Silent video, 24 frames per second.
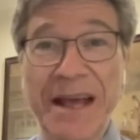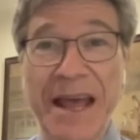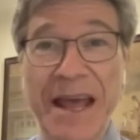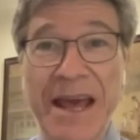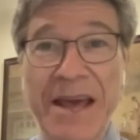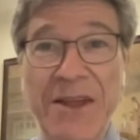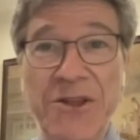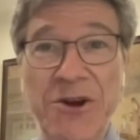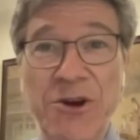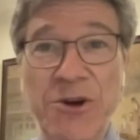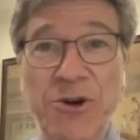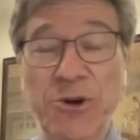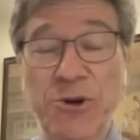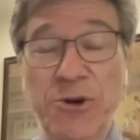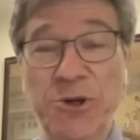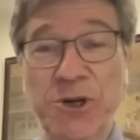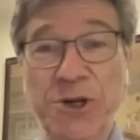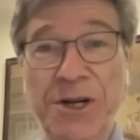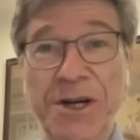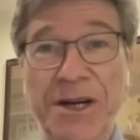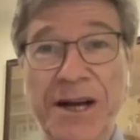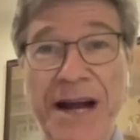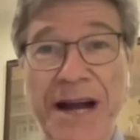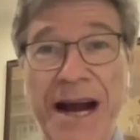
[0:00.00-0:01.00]
in the
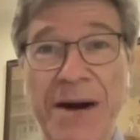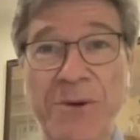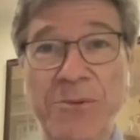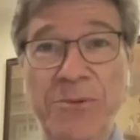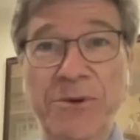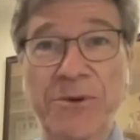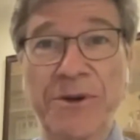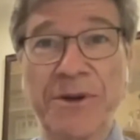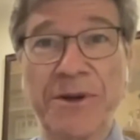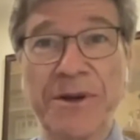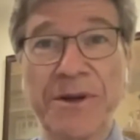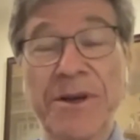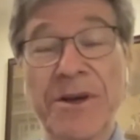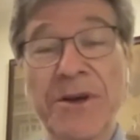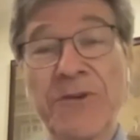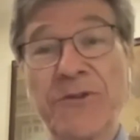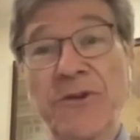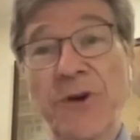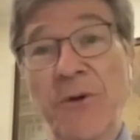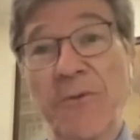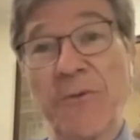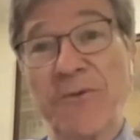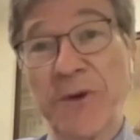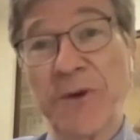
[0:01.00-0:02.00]
Hersh account.
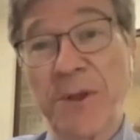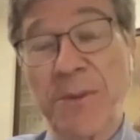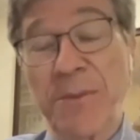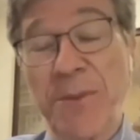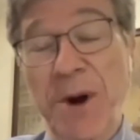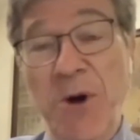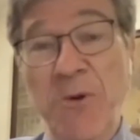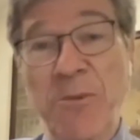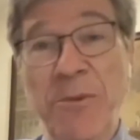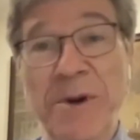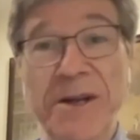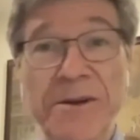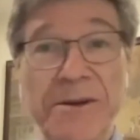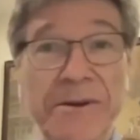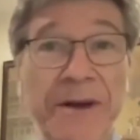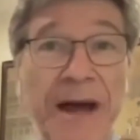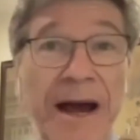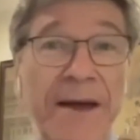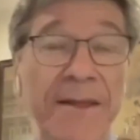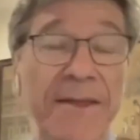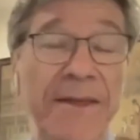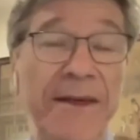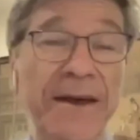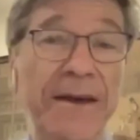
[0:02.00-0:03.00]
So for the moment,
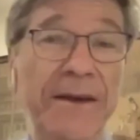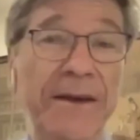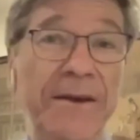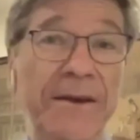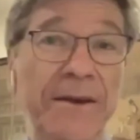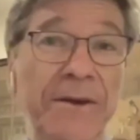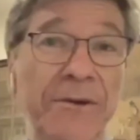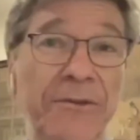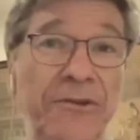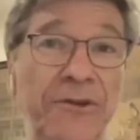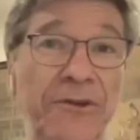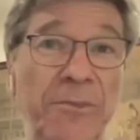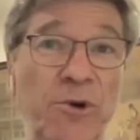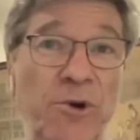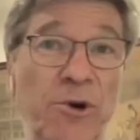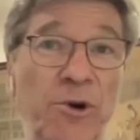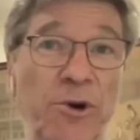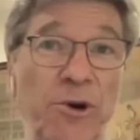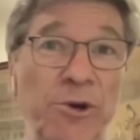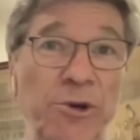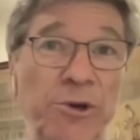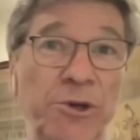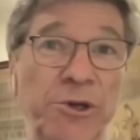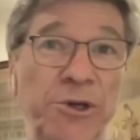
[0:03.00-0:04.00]
I think Seymour
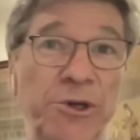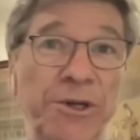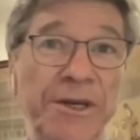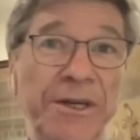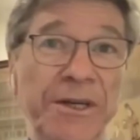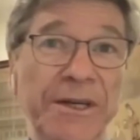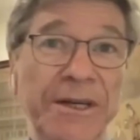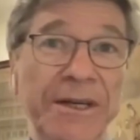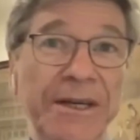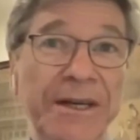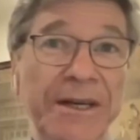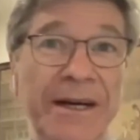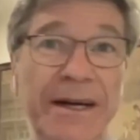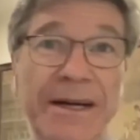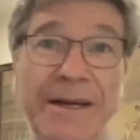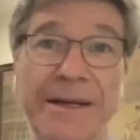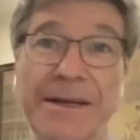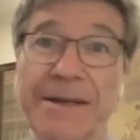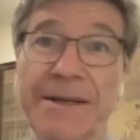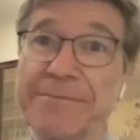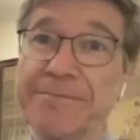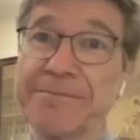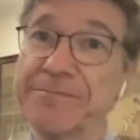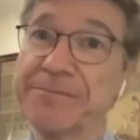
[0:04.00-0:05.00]

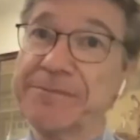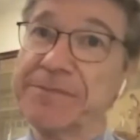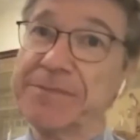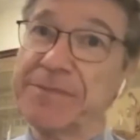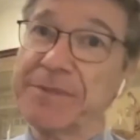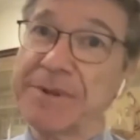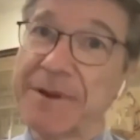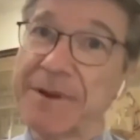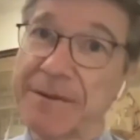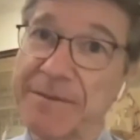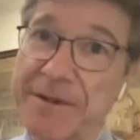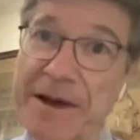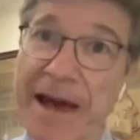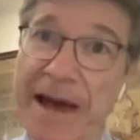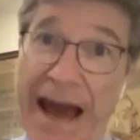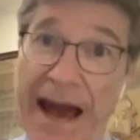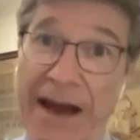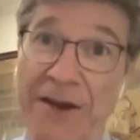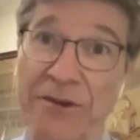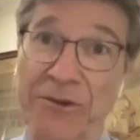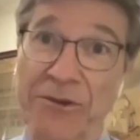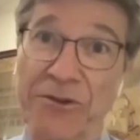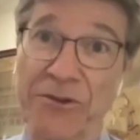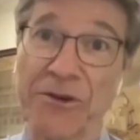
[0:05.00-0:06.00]
Hersh
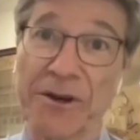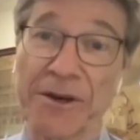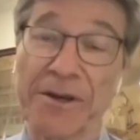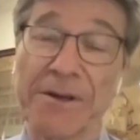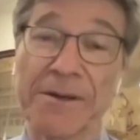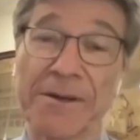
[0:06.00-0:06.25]
has